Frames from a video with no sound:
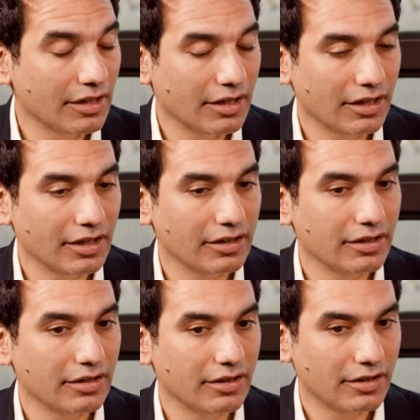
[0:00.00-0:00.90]
uh,
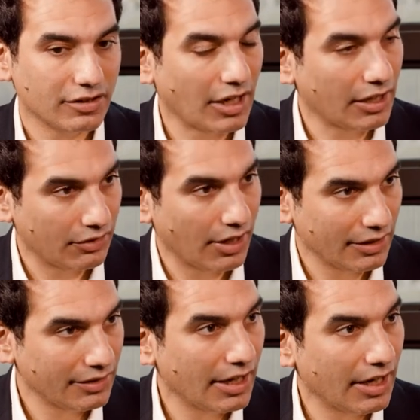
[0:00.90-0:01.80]
in the
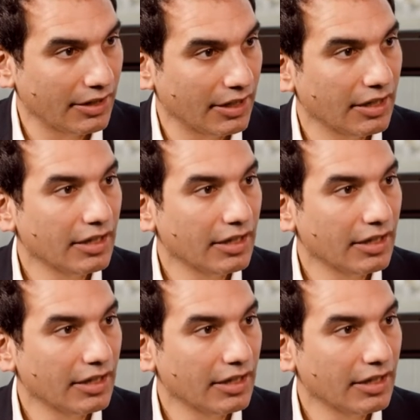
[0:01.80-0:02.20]
Takoradi area.